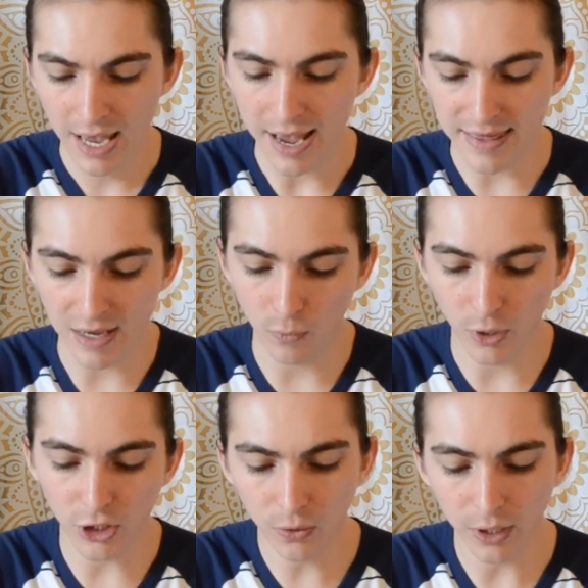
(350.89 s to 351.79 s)
And then
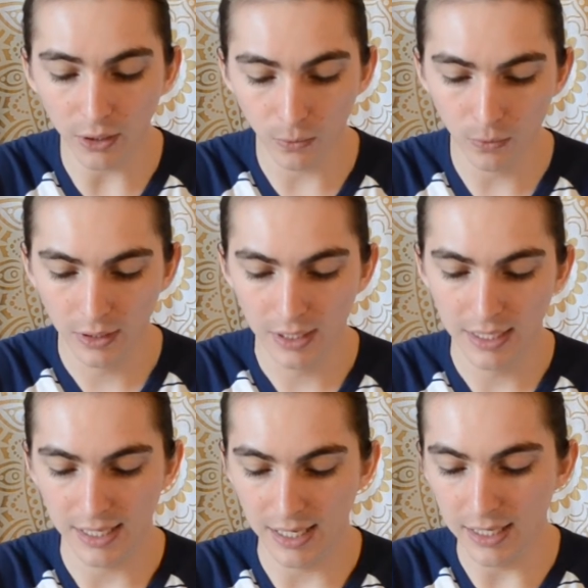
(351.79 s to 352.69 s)
what you do
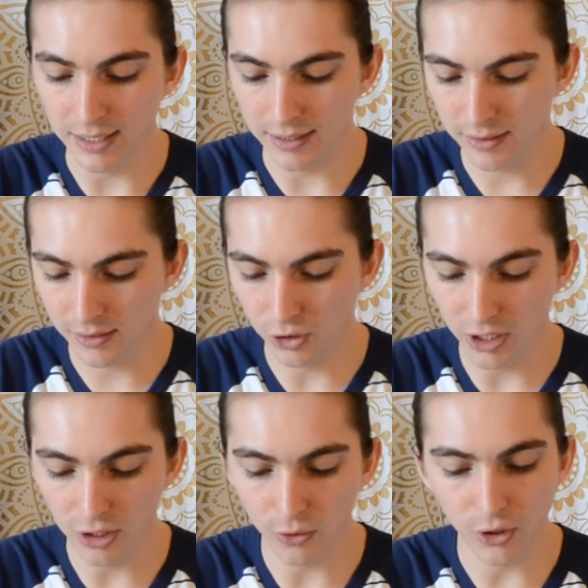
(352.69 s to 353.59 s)
is you
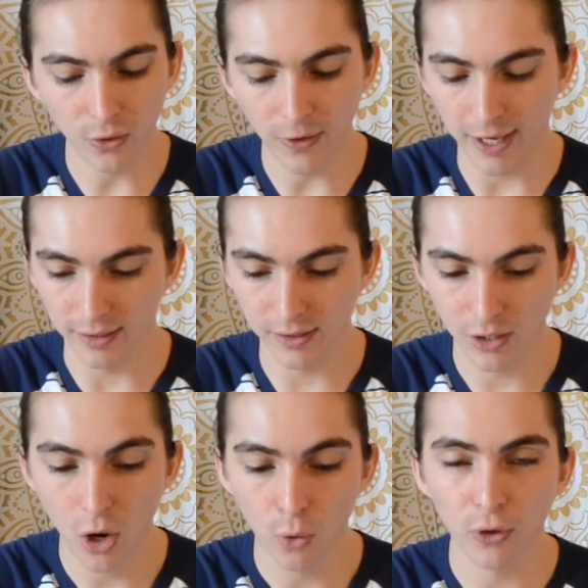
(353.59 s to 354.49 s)
can do two things.
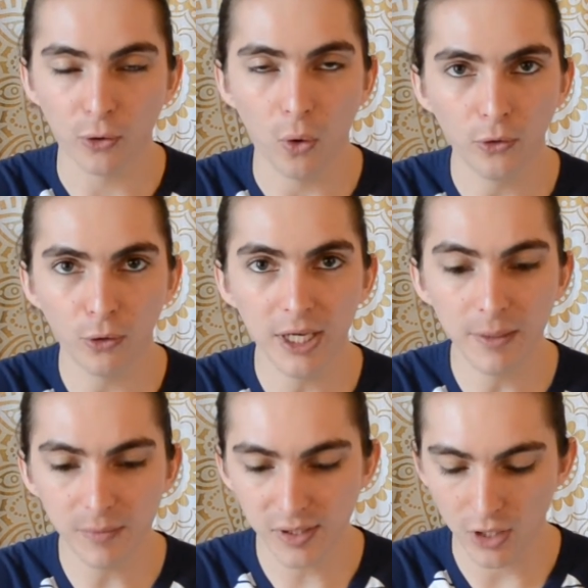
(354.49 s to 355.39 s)
With cold
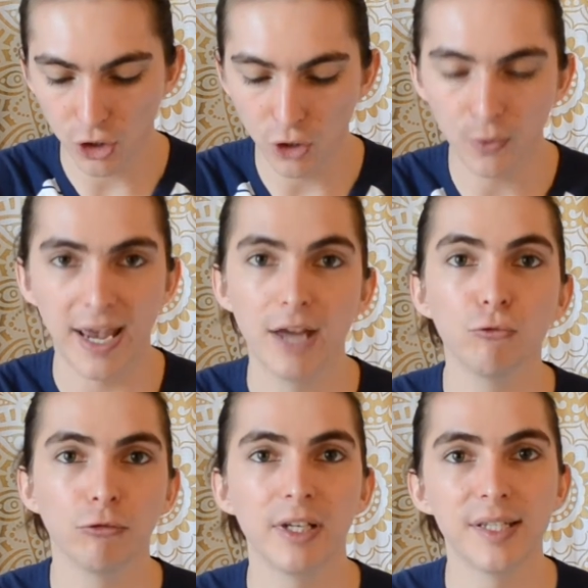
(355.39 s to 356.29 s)
creams, you can
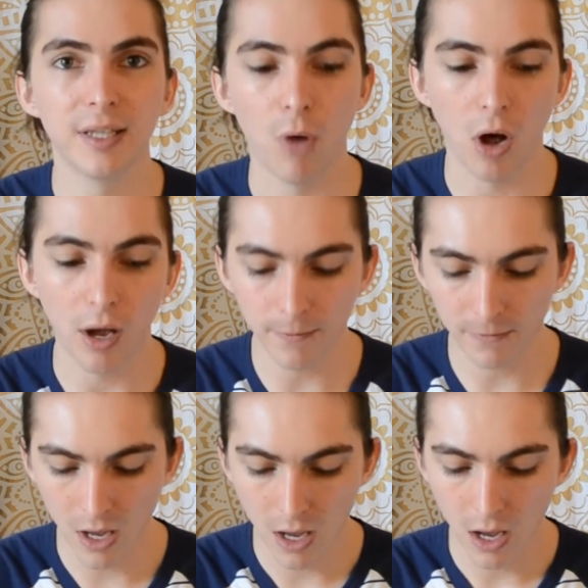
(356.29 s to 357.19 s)
rinse them off,
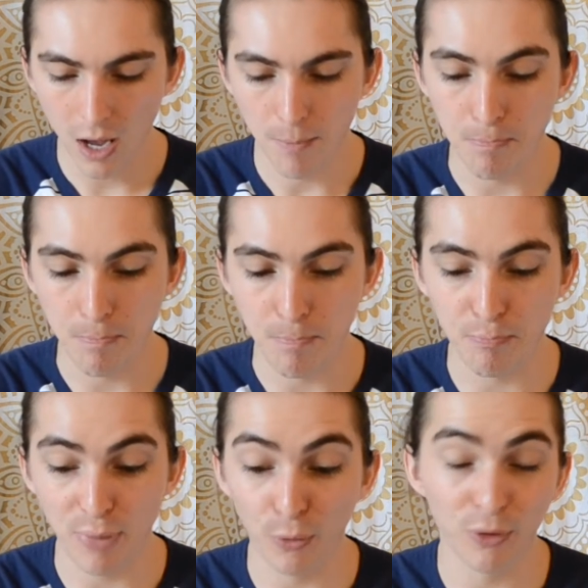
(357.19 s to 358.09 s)

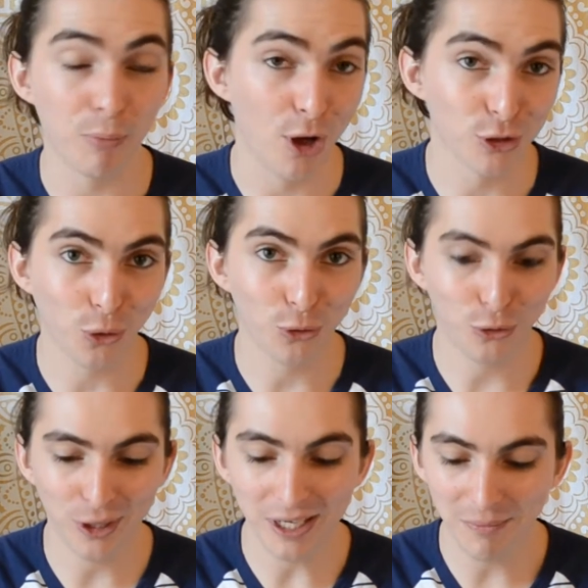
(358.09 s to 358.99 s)
but with Pond's cold
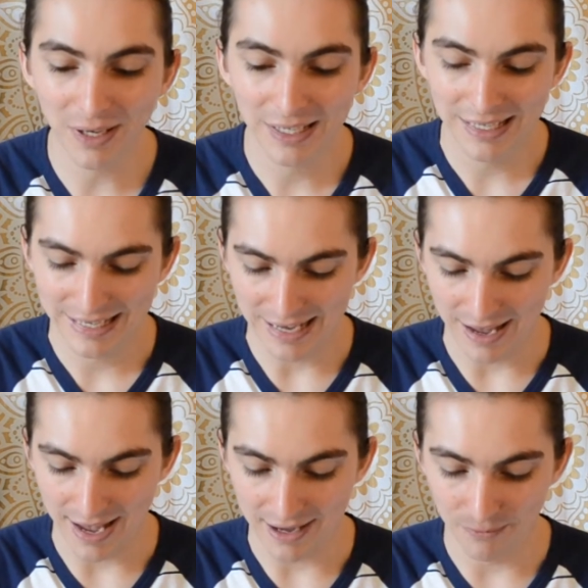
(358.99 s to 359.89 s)
cream,
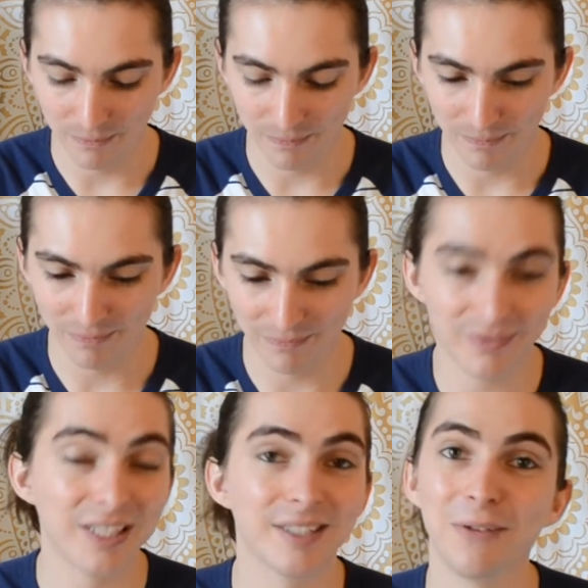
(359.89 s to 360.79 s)
uh,
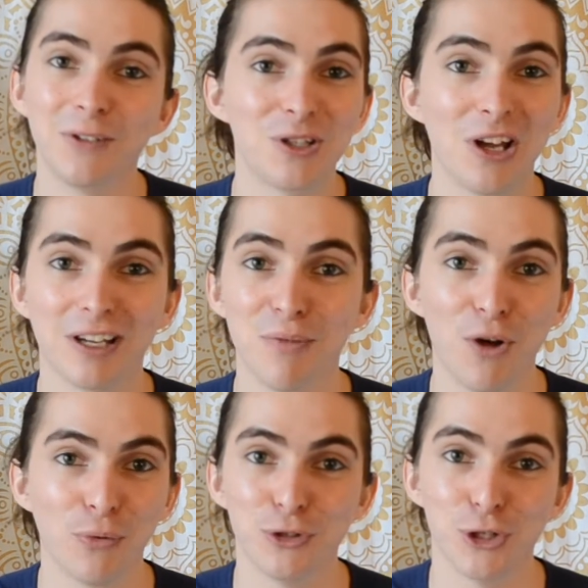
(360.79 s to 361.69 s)
this stuff does not come
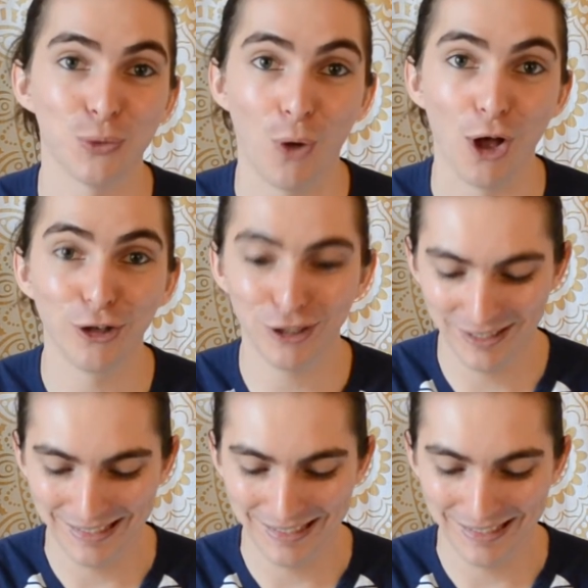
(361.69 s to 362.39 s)
off with just water.